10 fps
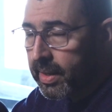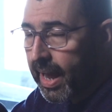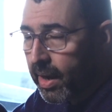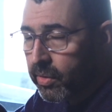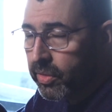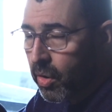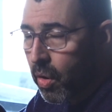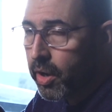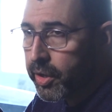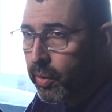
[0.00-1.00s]
not the
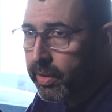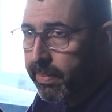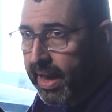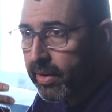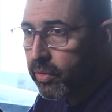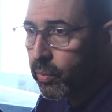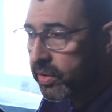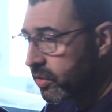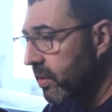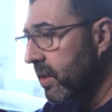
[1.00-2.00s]
cardioid pattern,
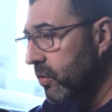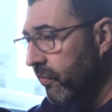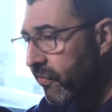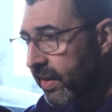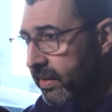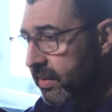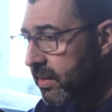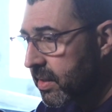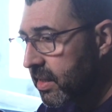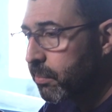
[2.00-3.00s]
which these are
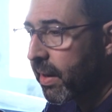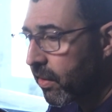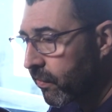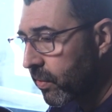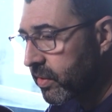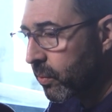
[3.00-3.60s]
fixed. These microphones